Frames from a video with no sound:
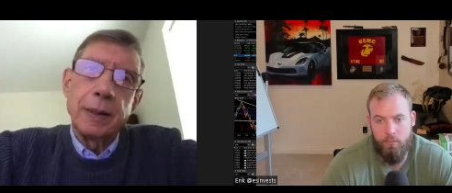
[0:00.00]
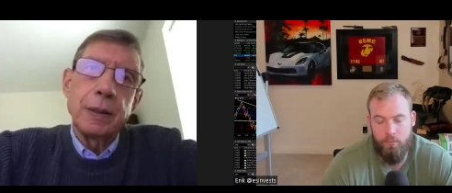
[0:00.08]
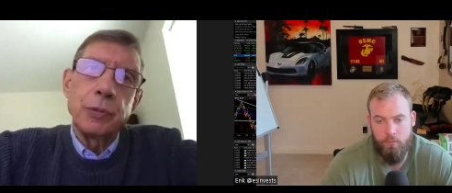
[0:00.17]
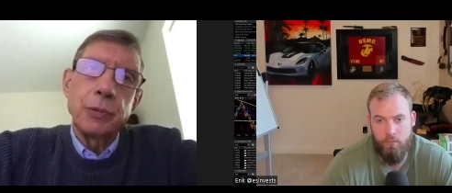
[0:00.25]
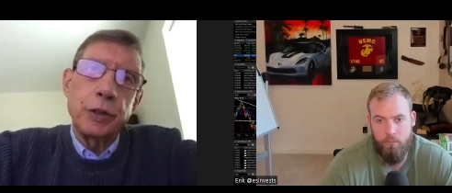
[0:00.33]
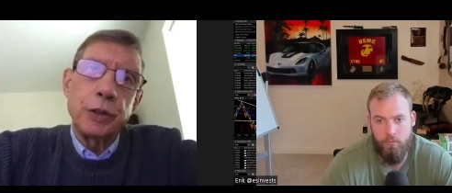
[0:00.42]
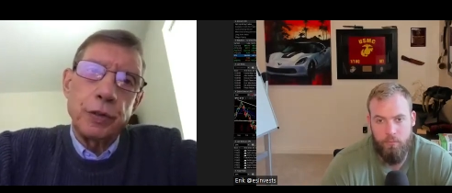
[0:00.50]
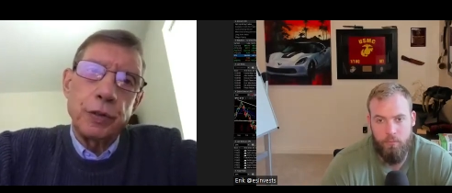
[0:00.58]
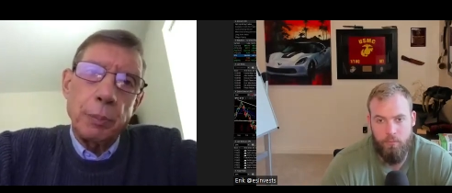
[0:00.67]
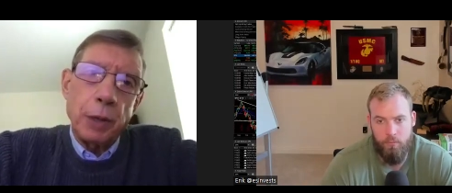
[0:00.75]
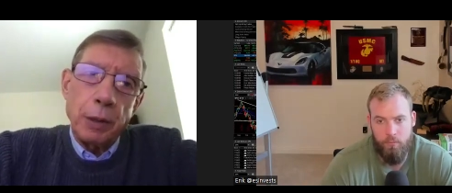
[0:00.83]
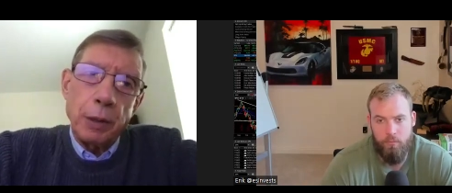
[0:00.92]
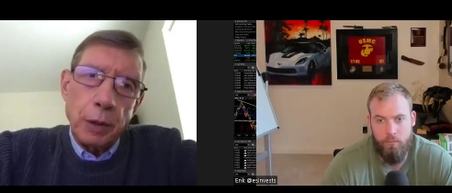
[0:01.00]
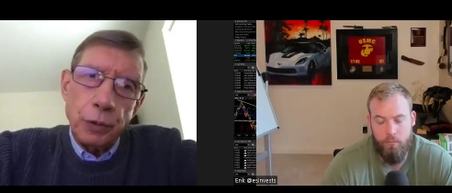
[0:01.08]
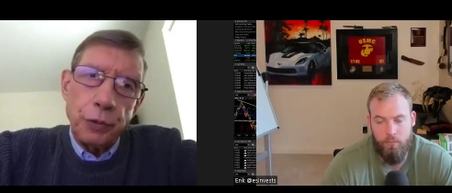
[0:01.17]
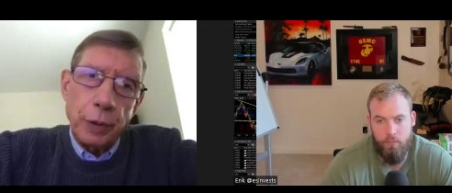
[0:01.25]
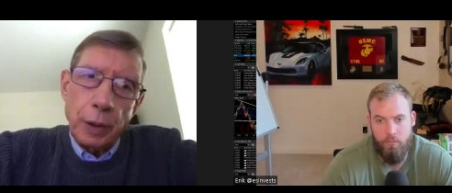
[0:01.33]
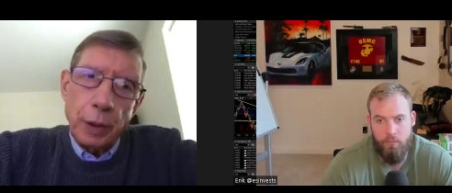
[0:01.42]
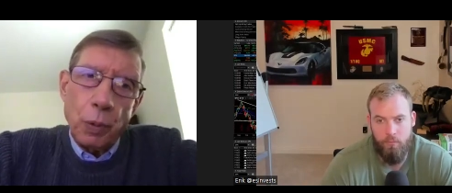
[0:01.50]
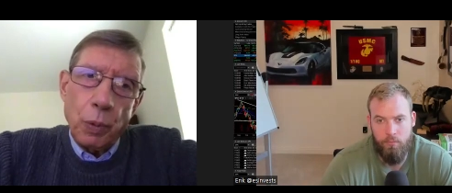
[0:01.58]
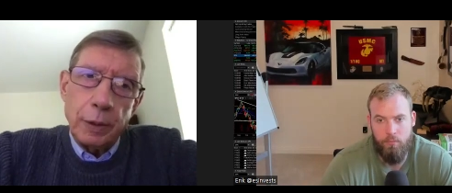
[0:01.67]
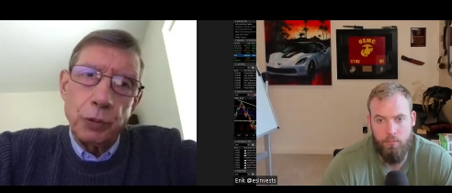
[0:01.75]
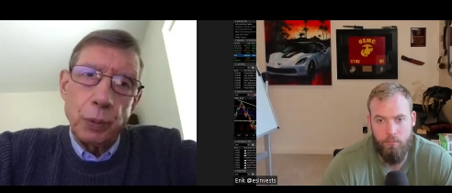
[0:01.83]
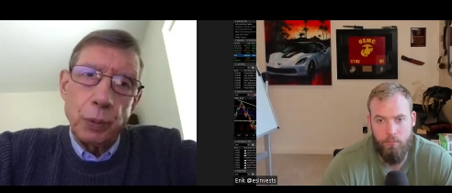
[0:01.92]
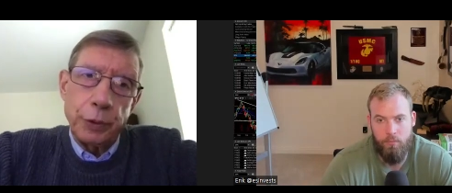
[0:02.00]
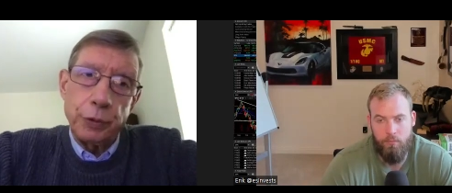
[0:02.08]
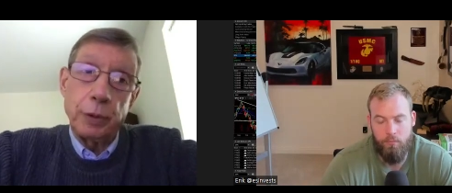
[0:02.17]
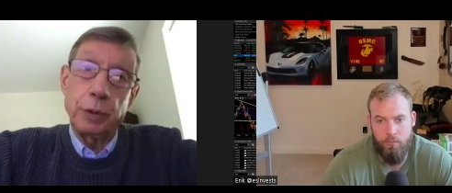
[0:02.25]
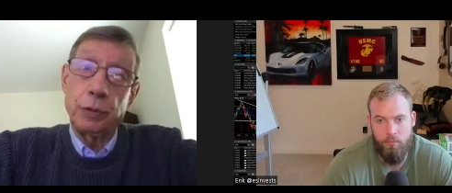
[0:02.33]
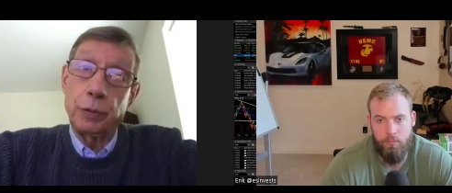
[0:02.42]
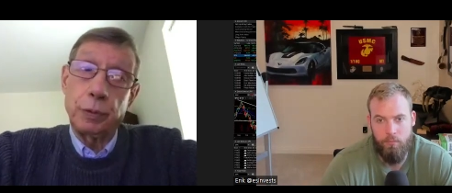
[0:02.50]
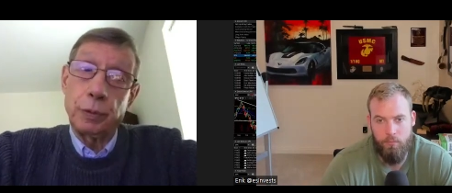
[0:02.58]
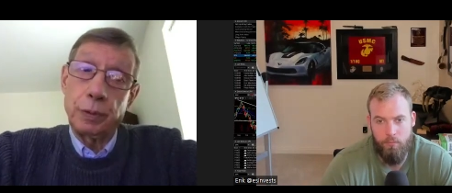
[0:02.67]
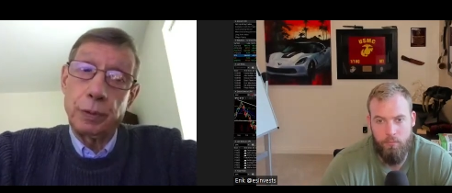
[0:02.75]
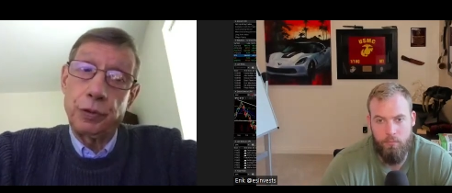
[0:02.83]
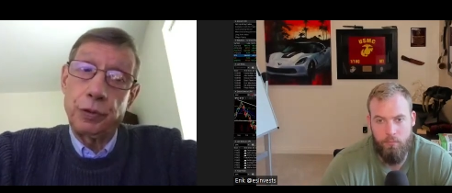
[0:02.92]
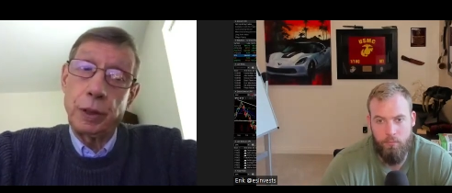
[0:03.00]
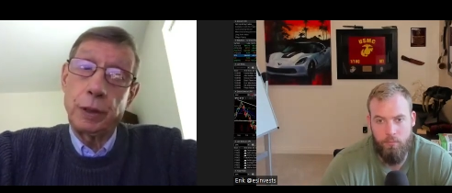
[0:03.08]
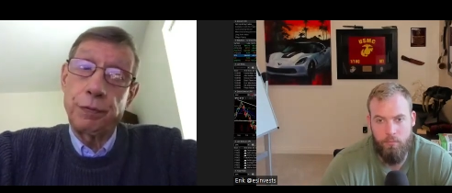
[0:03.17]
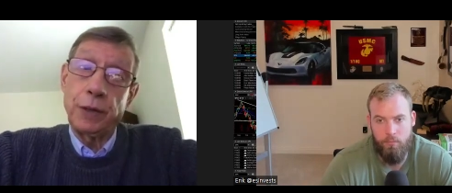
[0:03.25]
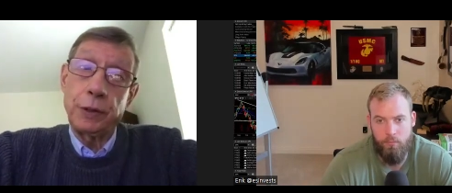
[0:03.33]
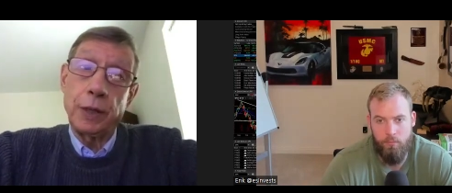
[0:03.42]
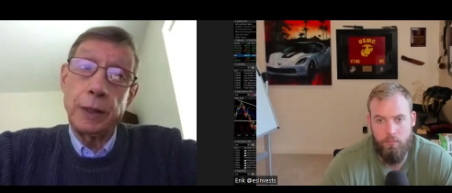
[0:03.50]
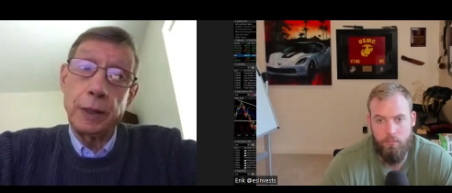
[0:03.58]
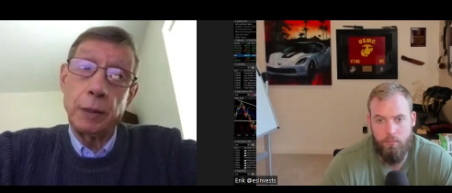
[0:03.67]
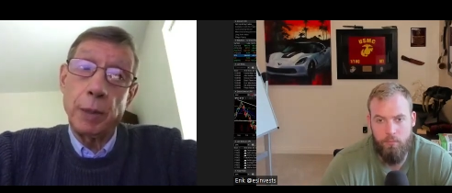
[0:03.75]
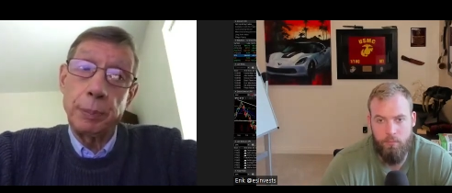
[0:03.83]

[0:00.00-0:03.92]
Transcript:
Speaker 1: reach the same conclusion at once which is gee fed tightening may